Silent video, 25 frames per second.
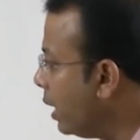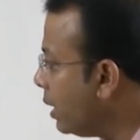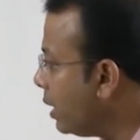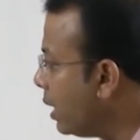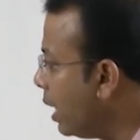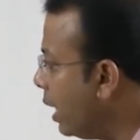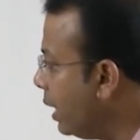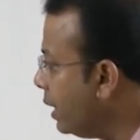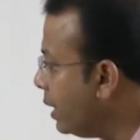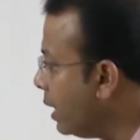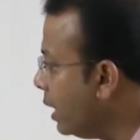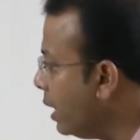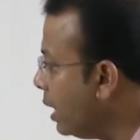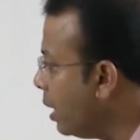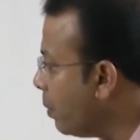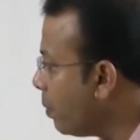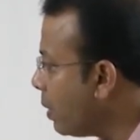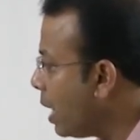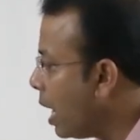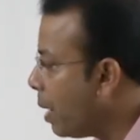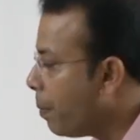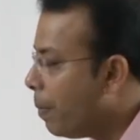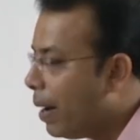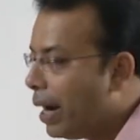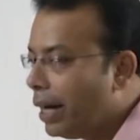titanium
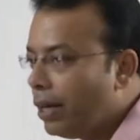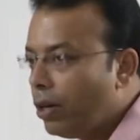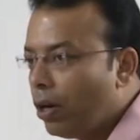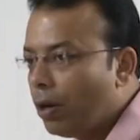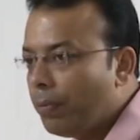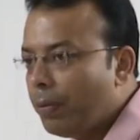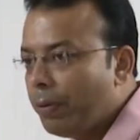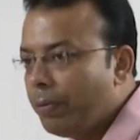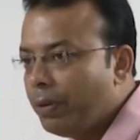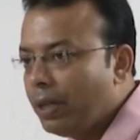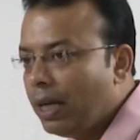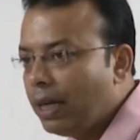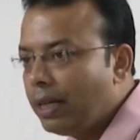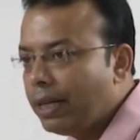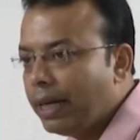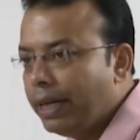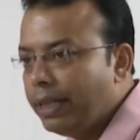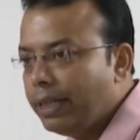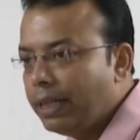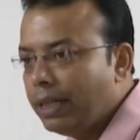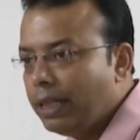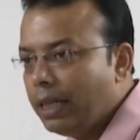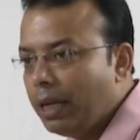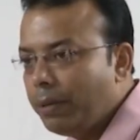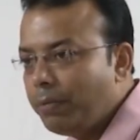carbide or maybe the
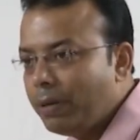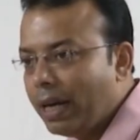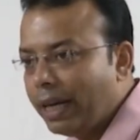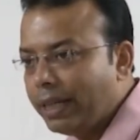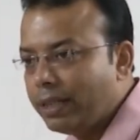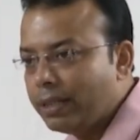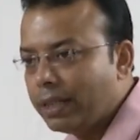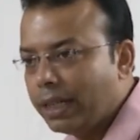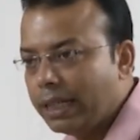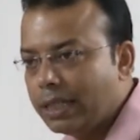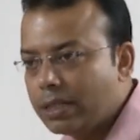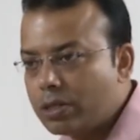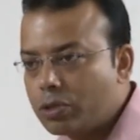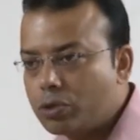titanium nitrides.